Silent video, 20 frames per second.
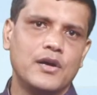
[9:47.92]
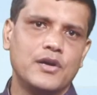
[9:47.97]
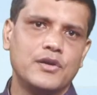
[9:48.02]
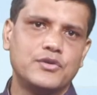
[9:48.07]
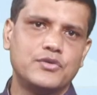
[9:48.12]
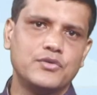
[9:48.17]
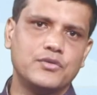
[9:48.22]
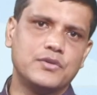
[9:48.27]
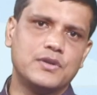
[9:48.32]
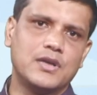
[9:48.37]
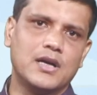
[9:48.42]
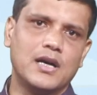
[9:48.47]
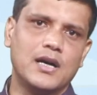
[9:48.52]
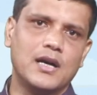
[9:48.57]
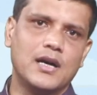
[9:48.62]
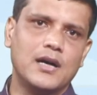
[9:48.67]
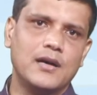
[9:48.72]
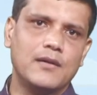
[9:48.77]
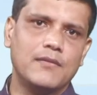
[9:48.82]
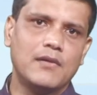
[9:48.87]
to
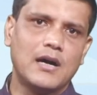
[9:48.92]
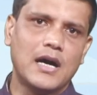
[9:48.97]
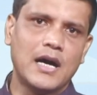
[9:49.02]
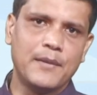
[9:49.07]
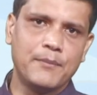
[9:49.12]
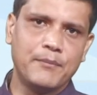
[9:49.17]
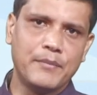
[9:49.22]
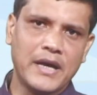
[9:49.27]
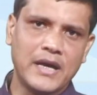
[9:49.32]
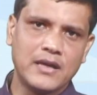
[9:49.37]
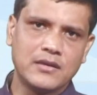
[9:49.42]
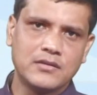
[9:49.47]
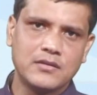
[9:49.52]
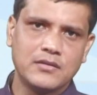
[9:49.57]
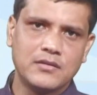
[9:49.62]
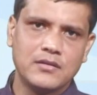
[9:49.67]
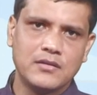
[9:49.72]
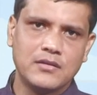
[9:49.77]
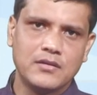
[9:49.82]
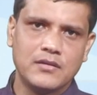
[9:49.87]
the unbanked
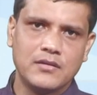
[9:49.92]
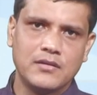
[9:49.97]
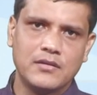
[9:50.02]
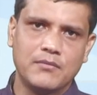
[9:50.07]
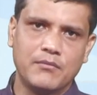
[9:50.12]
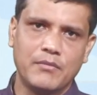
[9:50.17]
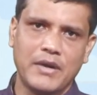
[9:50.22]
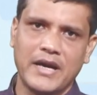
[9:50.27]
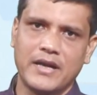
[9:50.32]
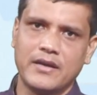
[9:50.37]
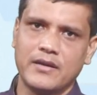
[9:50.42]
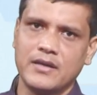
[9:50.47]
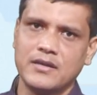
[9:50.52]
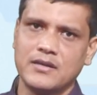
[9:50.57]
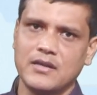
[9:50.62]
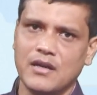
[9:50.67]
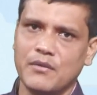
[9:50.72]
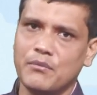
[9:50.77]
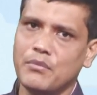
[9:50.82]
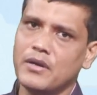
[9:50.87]

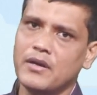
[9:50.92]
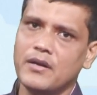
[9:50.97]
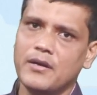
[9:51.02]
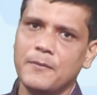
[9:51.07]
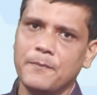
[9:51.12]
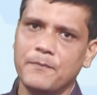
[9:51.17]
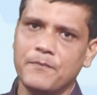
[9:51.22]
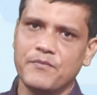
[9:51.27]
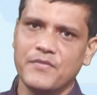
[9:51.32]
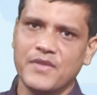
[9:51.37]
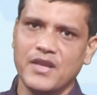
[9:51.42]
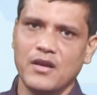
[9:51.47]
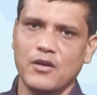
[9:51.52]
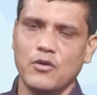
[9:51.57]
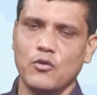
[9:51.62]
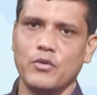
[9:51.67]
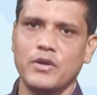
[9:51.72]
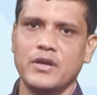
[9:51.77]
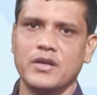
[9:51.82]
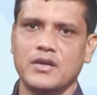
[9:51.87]
migrant labor,
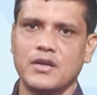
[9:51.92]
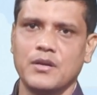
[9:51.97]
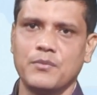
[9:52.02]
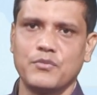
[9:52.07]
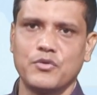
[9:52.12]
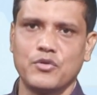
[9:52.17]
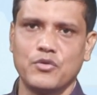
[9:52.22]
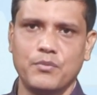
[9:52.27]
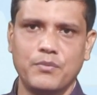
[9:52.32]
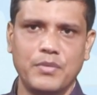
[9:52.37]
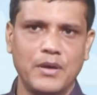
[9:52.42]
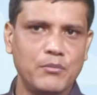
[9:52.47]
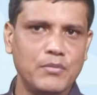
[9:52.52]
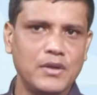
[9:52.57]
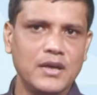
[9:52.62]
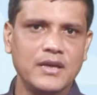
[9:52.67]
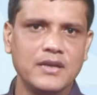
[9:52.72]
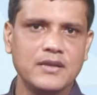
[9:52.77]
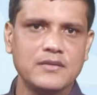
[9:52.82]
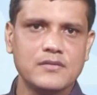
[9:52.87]
low-income group
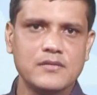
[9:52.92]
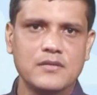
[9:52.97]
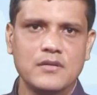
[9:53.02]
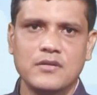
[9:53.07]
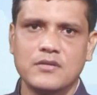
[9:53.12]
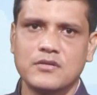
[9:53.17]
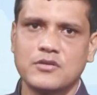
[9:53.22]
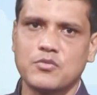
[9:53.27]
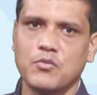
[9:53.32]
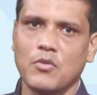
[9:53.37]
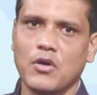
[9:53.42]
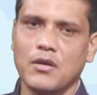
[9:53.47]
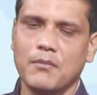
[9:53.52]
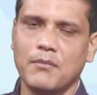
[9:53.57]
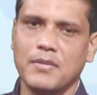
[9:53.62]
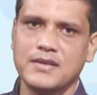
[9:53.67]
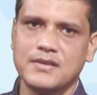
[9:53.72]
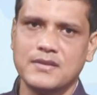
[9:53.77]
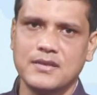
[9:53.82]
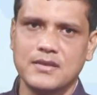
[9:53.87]
families, small
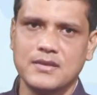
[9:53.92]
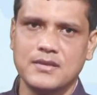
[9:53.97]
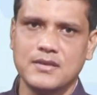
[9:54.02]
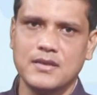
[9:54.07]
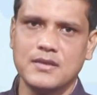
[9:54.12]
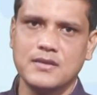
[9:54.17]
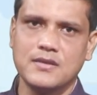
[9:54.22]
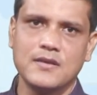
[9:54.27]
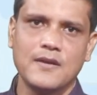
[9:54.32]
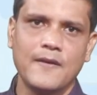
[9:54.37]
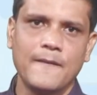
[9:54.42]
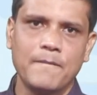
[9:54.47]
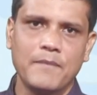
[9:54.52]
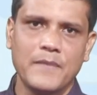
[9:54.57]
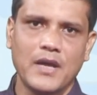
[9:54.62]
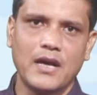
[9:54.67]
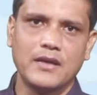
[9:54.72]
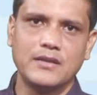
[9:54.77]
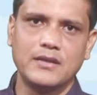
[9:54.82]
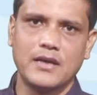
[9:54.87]
businesses,
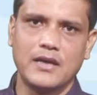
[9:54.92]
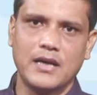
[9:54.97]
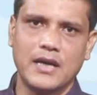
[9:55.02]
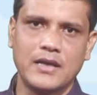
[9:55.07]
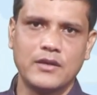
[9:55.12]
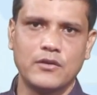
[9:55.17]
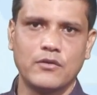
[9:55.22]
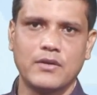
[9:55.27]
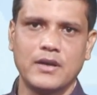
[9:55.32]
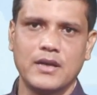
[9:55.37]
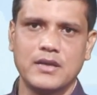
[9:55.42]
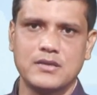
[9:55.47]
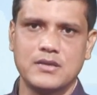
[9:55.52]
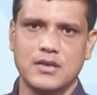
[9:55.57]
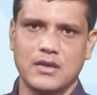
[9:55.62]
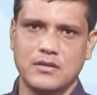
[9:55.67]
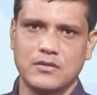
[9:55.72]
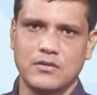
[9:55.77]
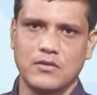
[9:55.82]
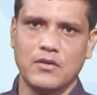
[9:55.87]
other unorganized
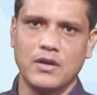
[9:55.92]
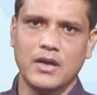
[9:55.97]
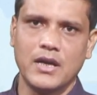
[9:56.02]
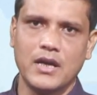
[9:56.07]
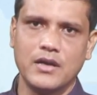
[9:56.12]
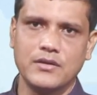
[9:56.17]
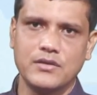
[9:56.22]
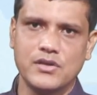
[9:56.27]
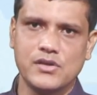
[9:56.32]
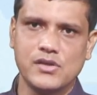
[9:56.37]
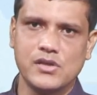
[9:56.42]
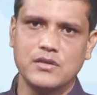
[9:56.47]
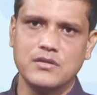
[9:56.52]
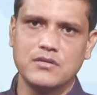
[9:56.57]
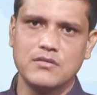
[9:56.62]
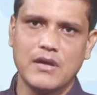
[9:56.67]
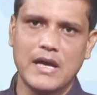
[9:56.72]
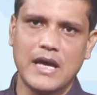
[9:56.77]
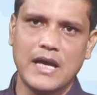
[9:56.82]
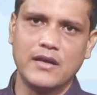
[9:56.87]
sector
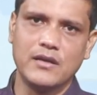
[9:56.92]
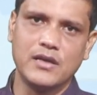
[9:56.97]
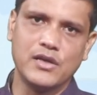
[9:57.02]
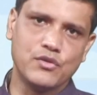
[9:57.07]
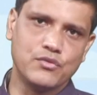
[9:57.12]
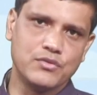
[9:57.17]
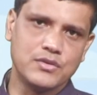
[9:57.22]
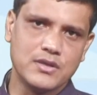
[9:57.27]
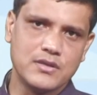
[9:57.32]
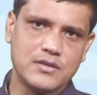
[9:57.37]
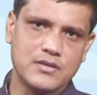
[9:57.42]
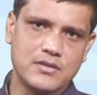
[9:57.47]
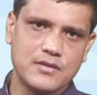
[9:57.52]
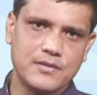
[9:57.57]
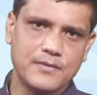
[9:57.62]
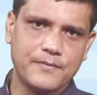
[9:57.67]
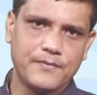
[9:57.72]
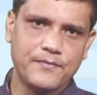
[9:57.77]
organizations, and users.